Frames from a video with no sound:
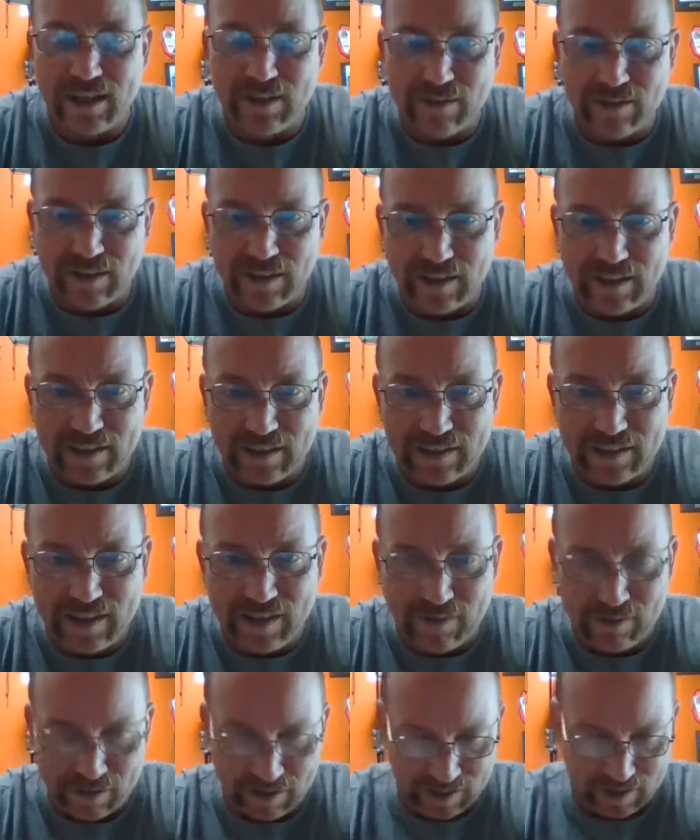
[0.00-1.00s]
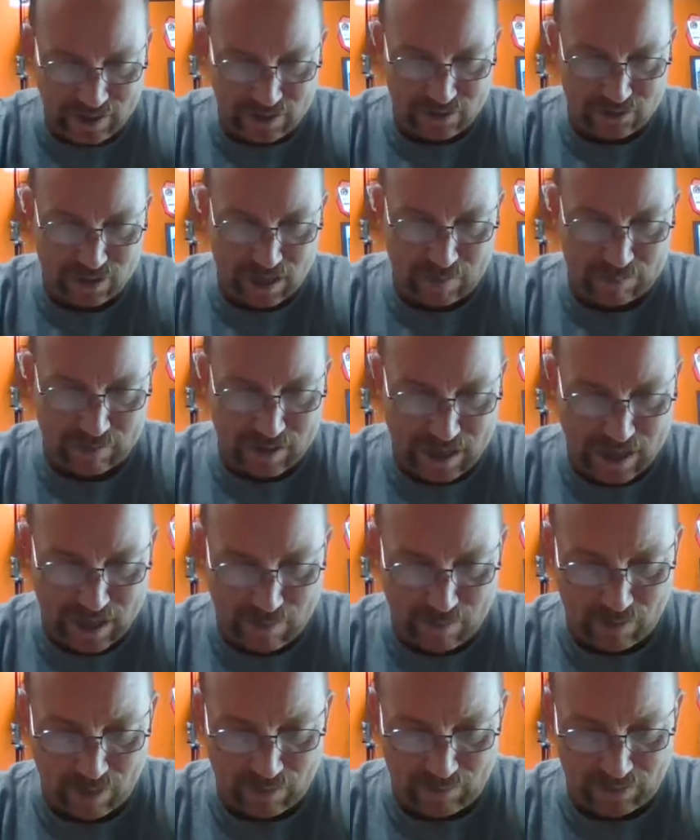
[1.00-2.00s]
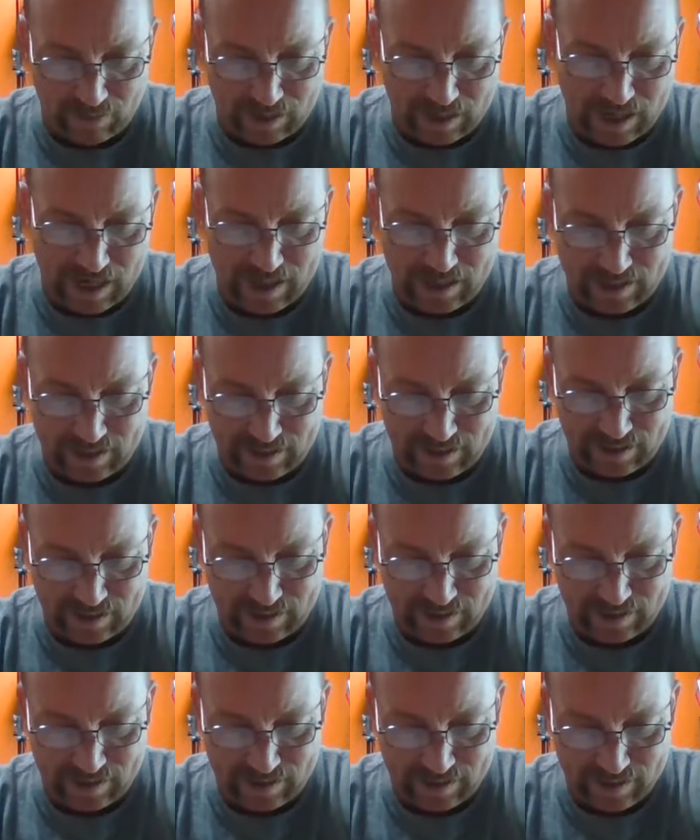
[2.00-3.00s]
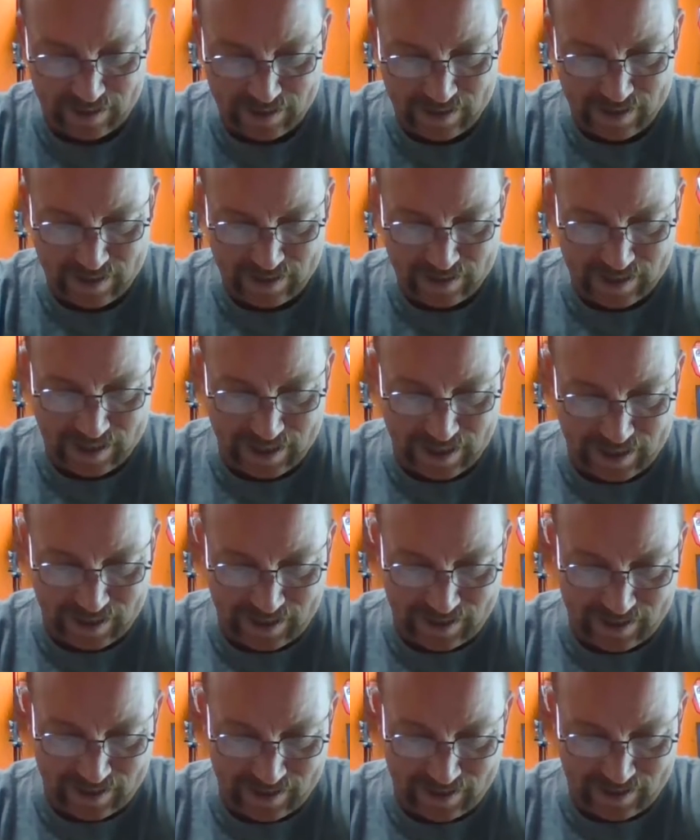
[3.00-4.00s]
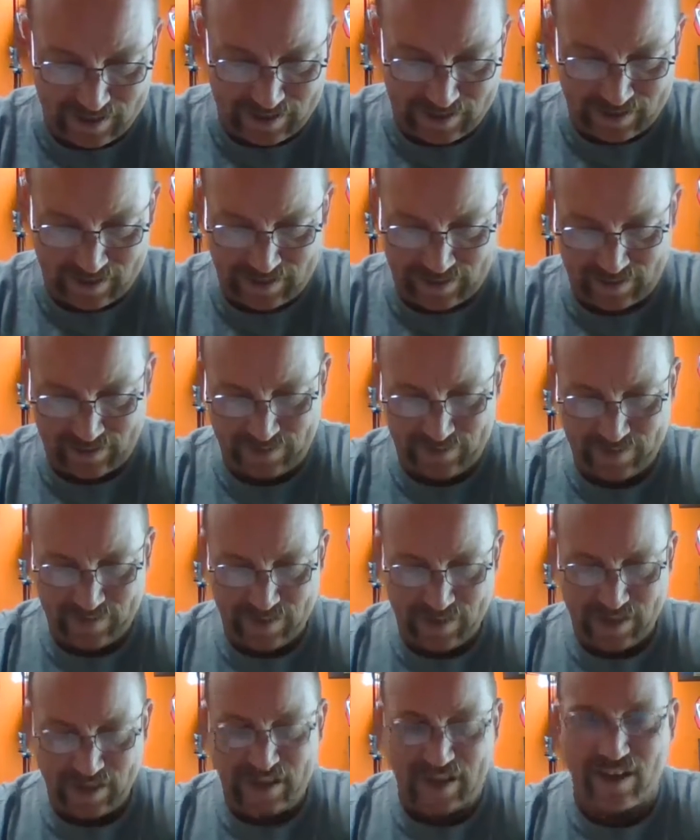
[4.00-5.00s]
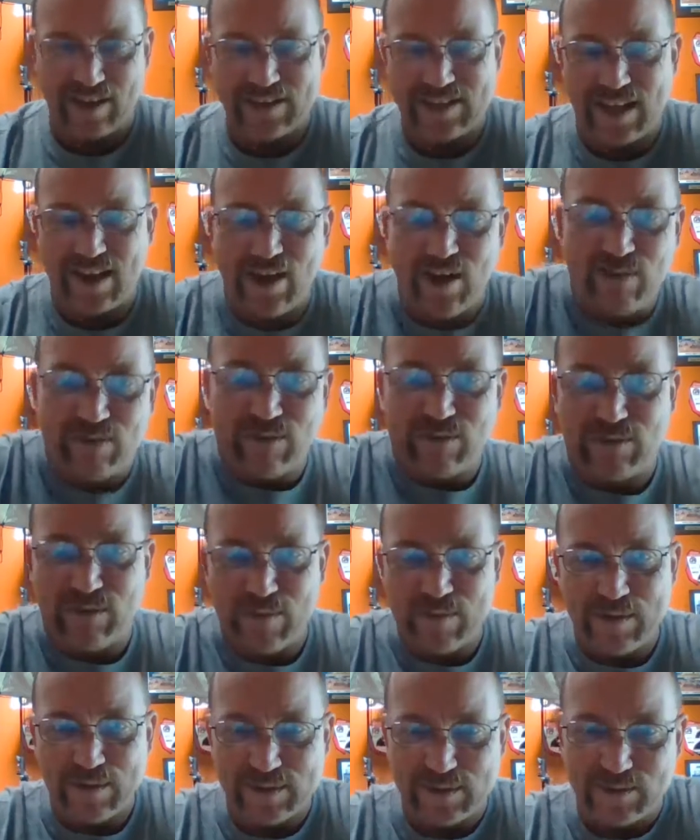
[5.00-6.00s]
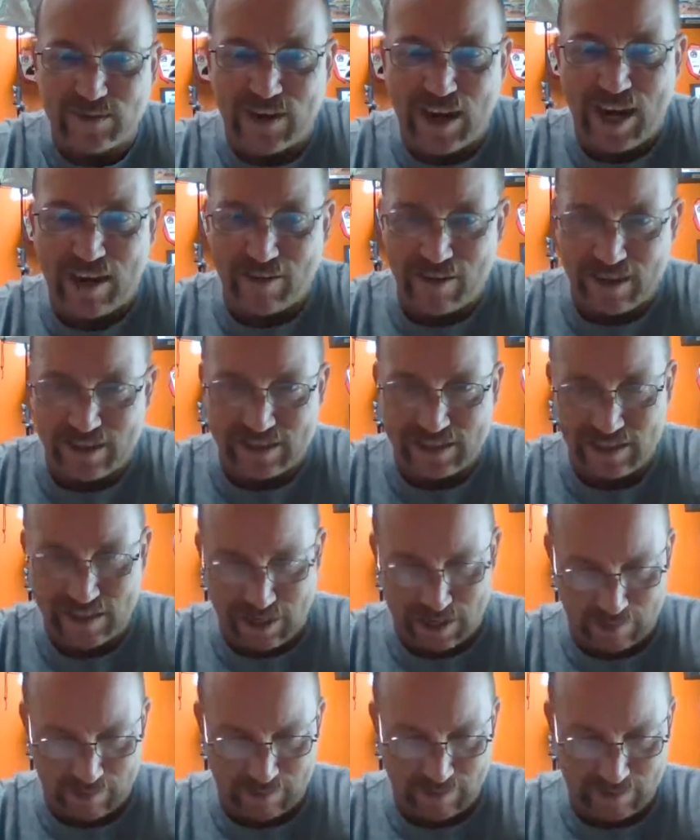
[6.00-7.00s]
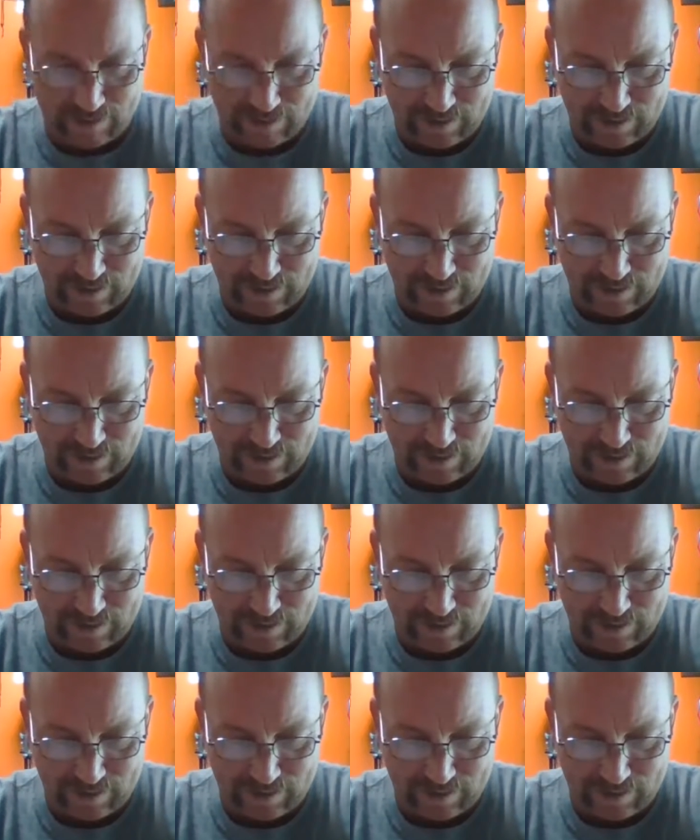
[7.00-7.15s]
He really he really can drop the hammer off the gate. The, uh, I think he, he, he carries that over from his drag racing hobby.